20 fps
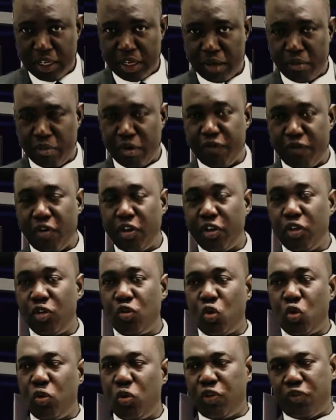Before you
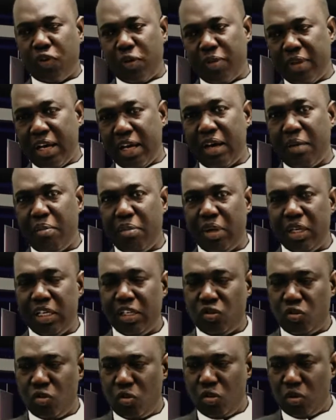two weeks from now, believe
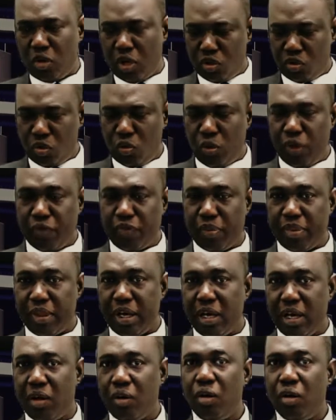two also weeks from
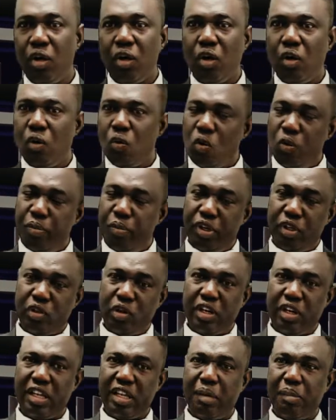now, we'll be
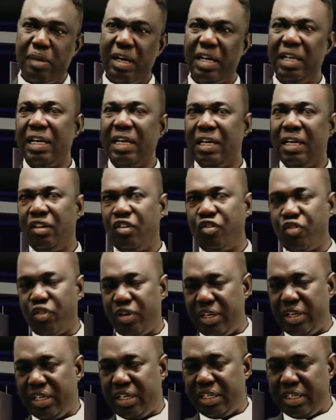talking about
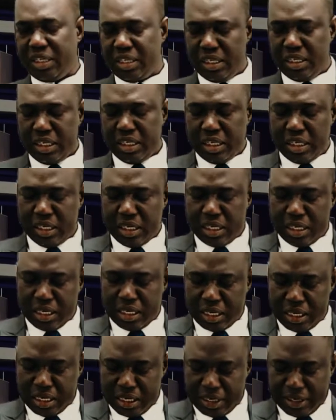entering
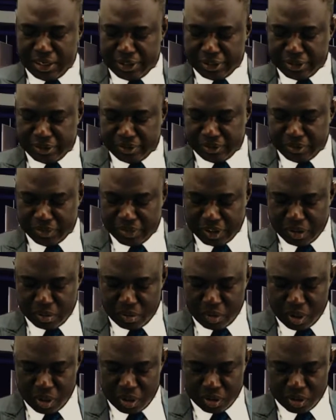uh, the
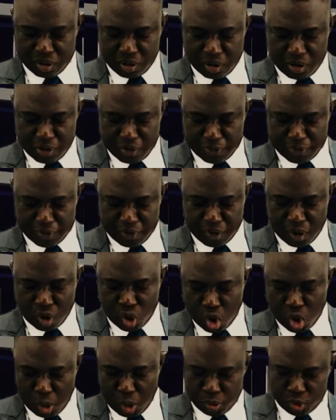month of
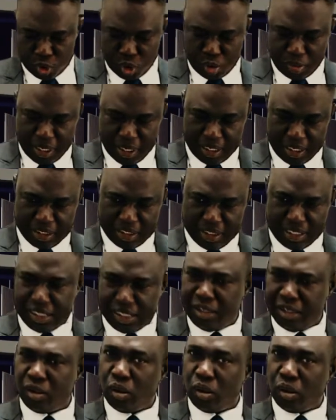October, then